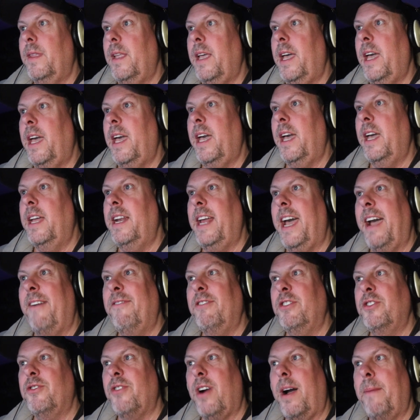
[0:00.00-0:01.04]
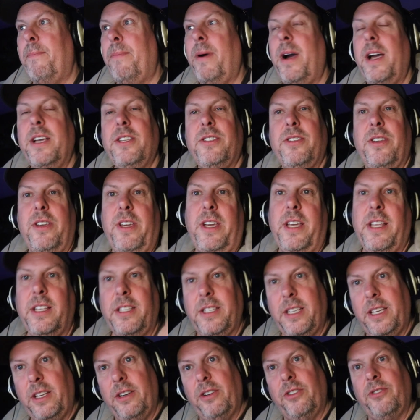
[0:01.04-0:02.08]
And average drop price, so you can
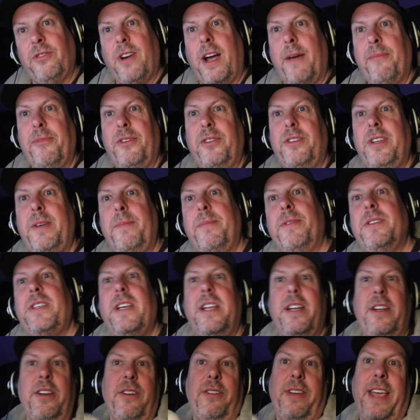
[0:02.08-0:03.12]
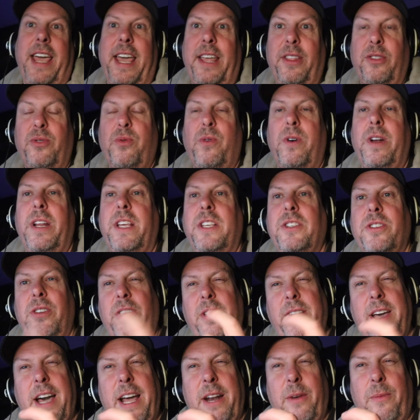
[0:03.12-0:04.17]
see it'll drop 13% and it'll gain 20. So
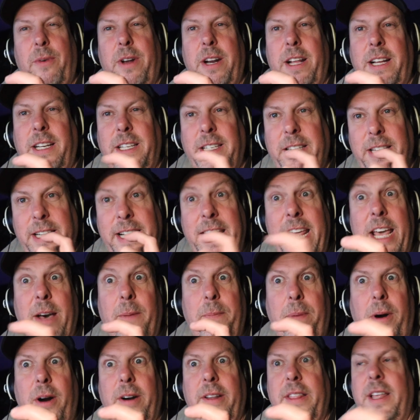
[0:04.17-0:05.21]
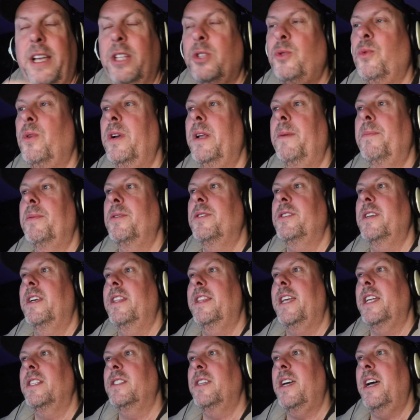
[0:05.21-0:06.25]
you kind of want to nail part of that 20%.
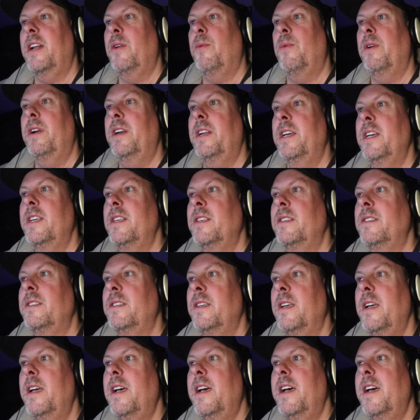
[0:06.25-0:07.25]
That's kind of what it is.